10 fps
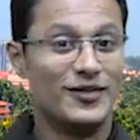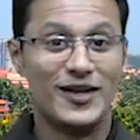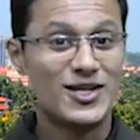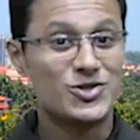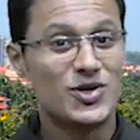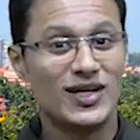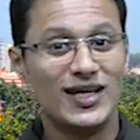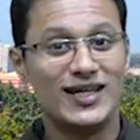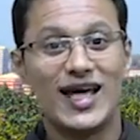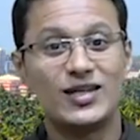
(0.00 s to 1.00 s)

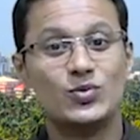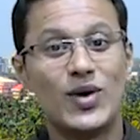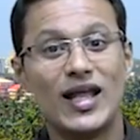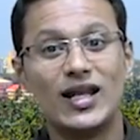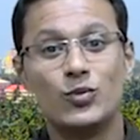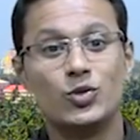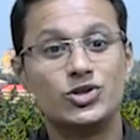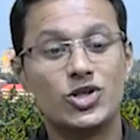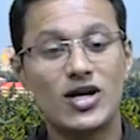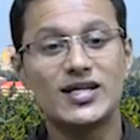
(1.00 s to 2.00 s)
Naturally, that well
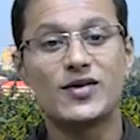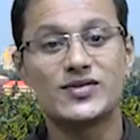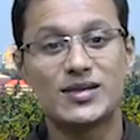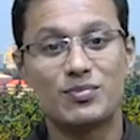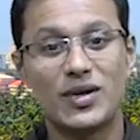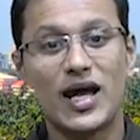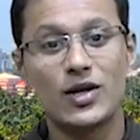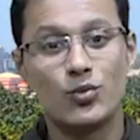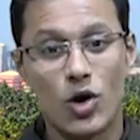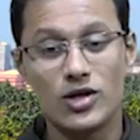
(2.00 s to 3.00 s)
would not have
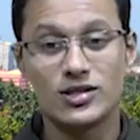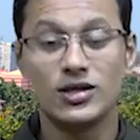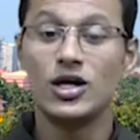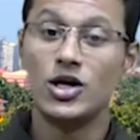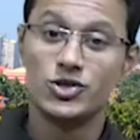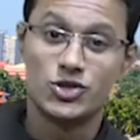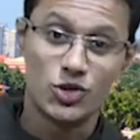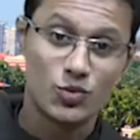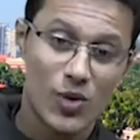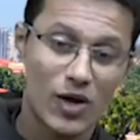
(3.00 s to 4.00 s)
supplied water
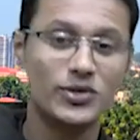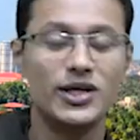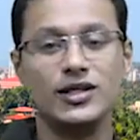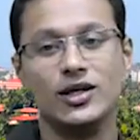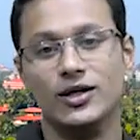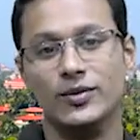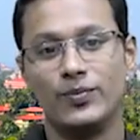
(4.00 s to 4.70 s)
throughout the year,